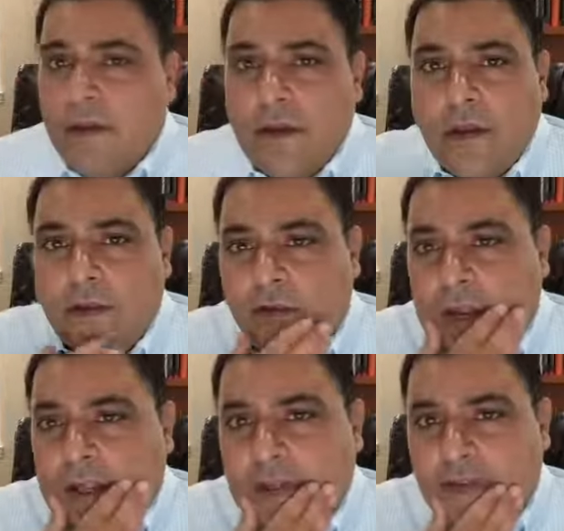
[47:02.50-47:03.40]

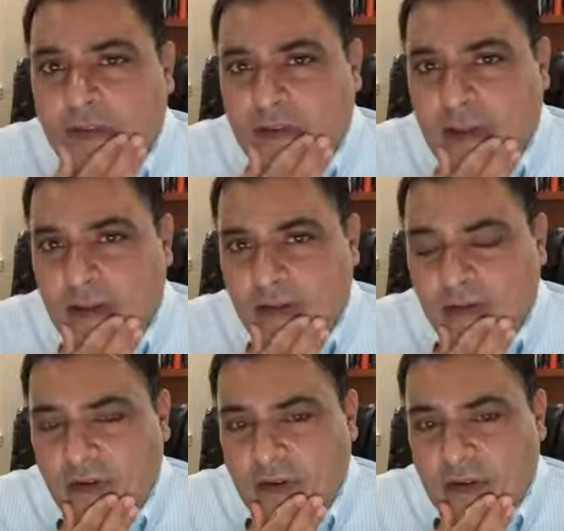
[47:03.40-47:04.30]
Astragalus is not
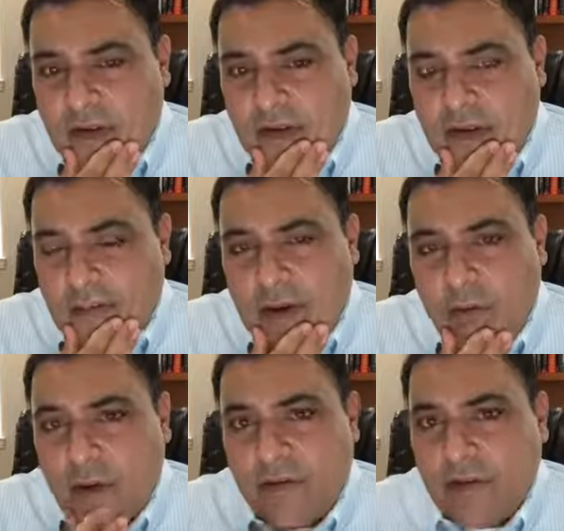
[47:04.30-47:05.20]
I'm not
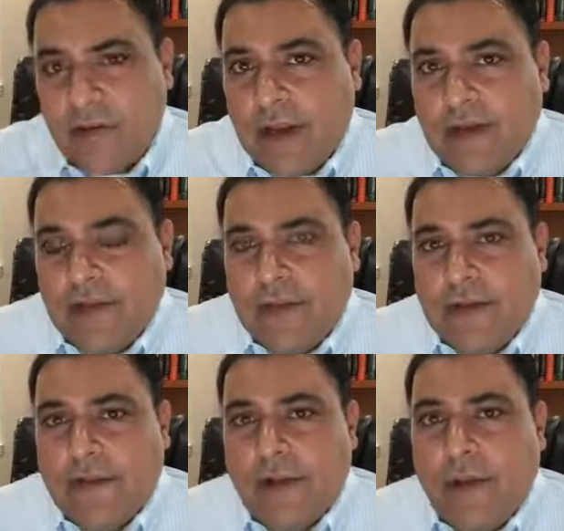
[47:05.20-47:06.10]
aware of astragalus being a
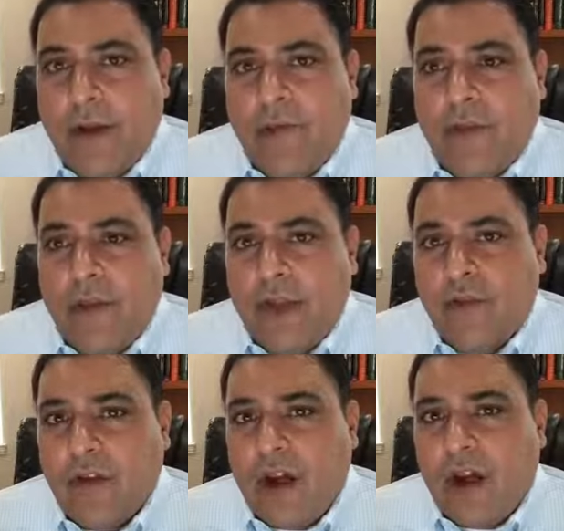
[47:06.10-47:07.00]
very powerful
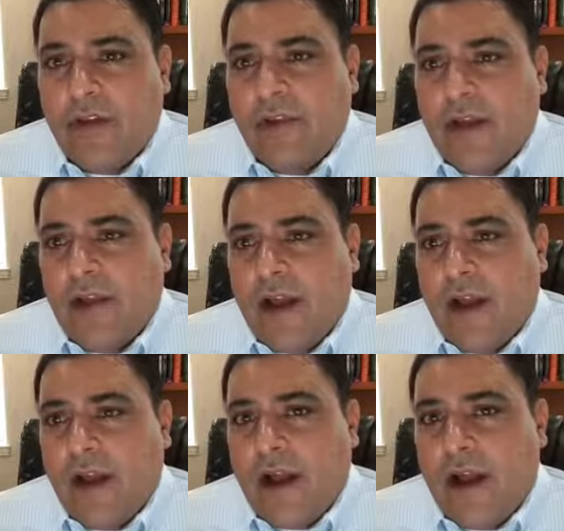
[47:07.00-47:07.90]
nitric oxide
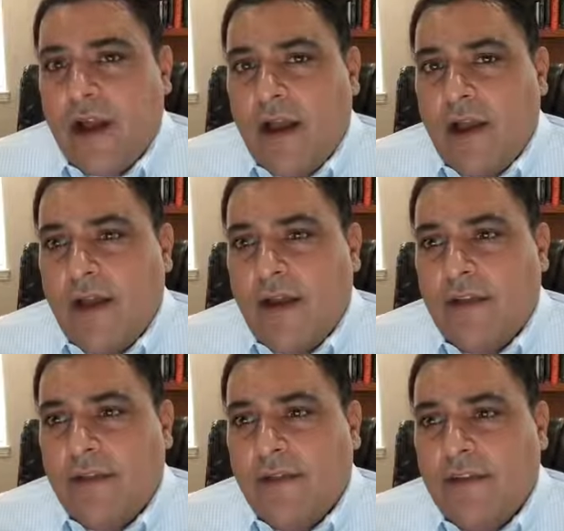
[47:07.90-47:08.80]

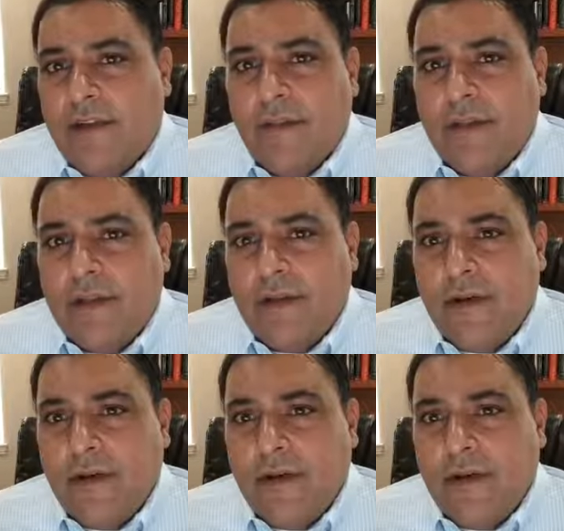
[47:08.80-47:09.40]
stimulator.